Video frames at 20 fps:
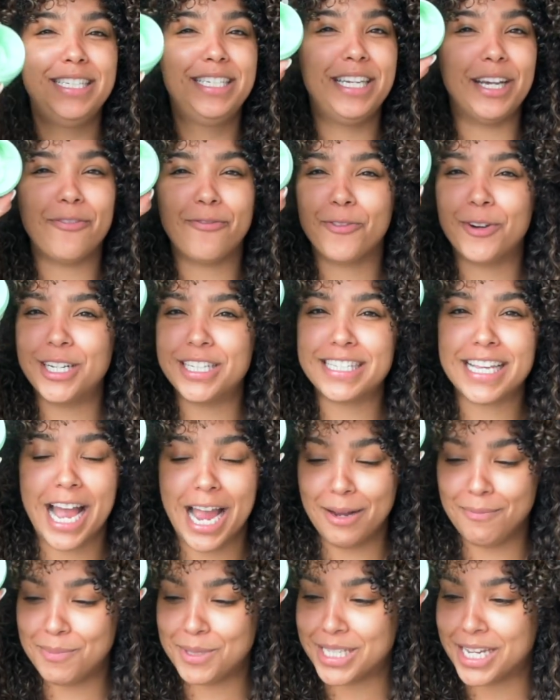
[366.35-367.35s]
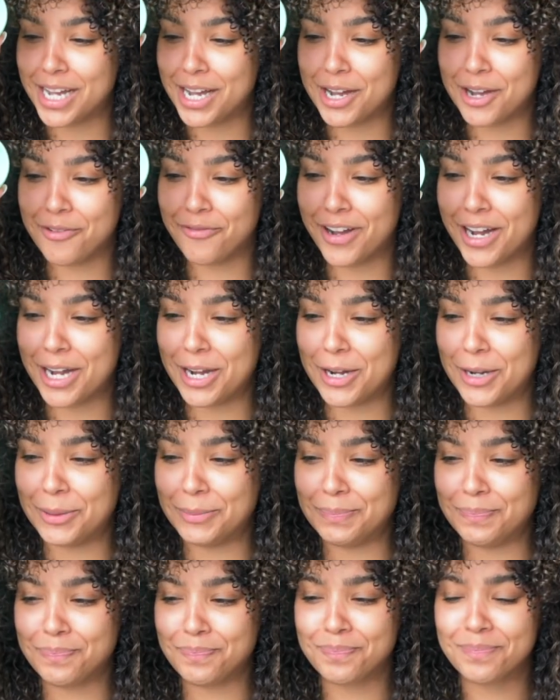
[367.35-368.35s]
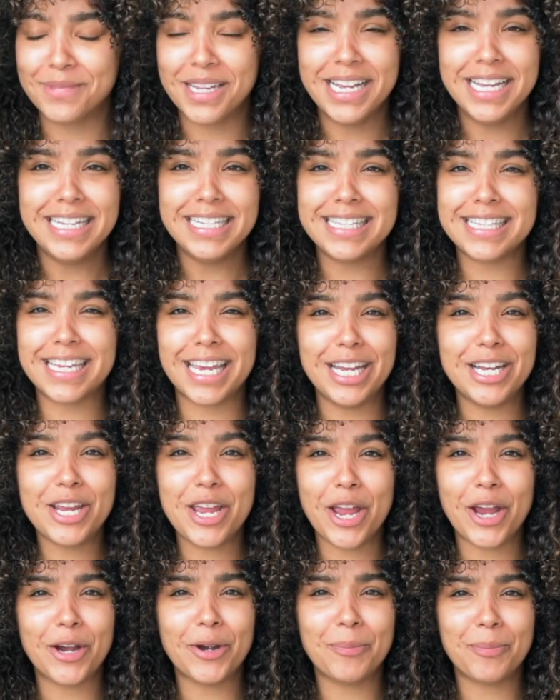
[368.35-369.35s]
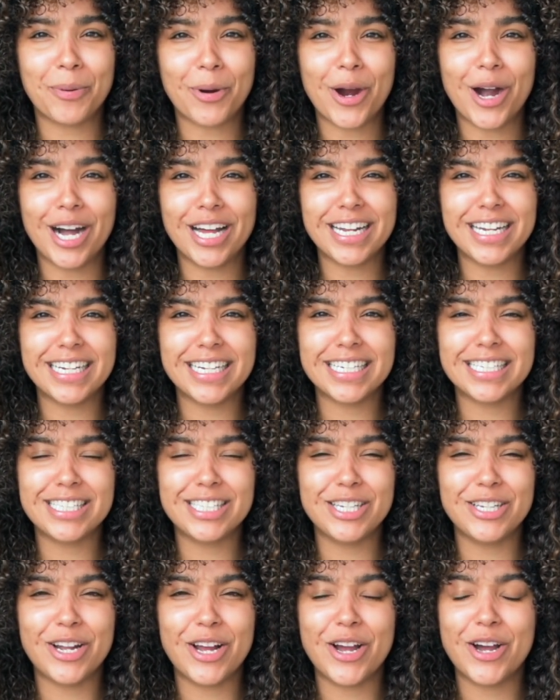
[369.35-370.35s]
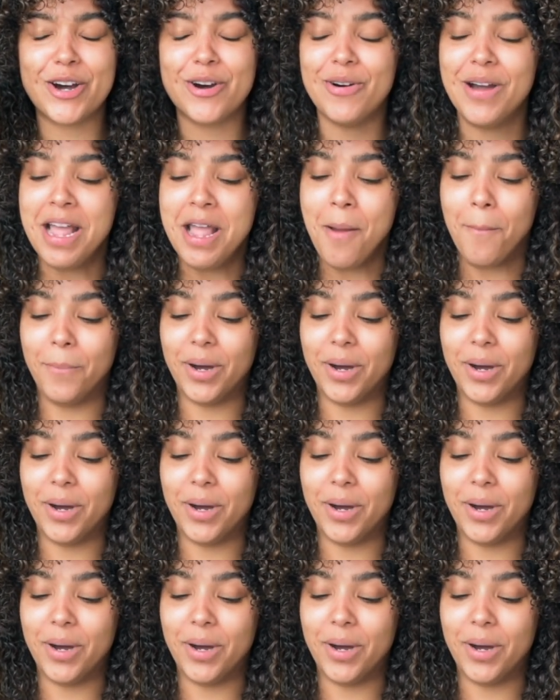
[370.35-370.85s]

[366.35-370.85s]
different types of um skincare products, you know.